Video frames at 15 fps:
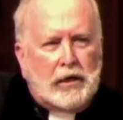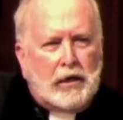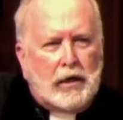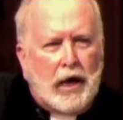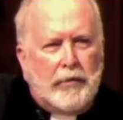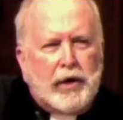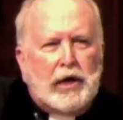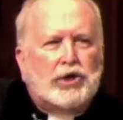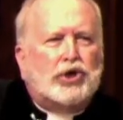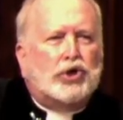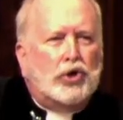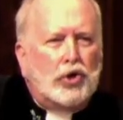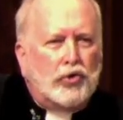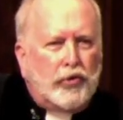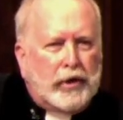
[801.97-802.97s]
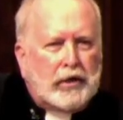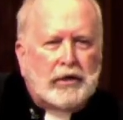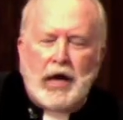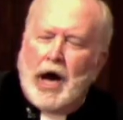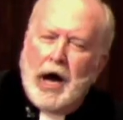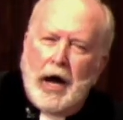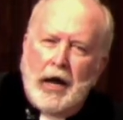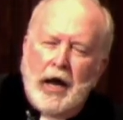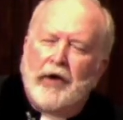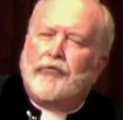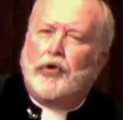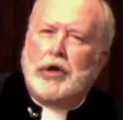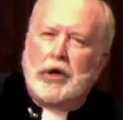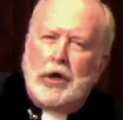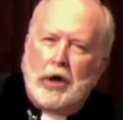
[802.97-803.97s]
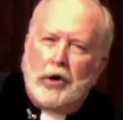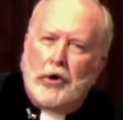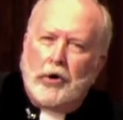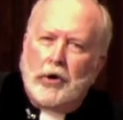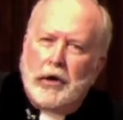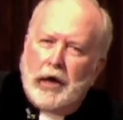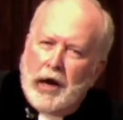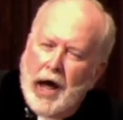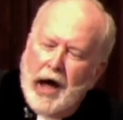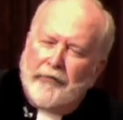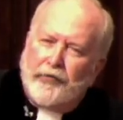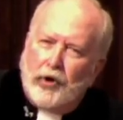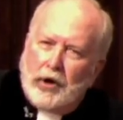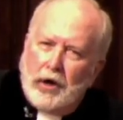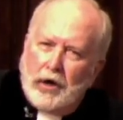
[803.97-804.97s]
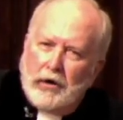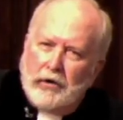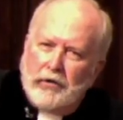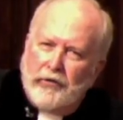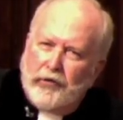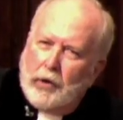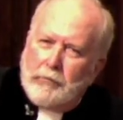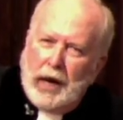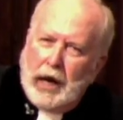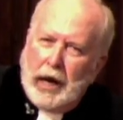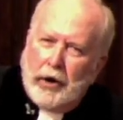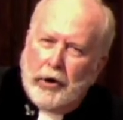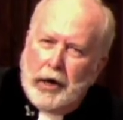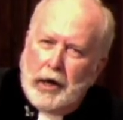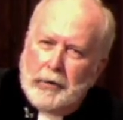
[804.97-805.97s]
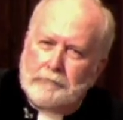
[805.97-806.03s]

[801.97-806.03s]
how many children die every year in Africa from malaria,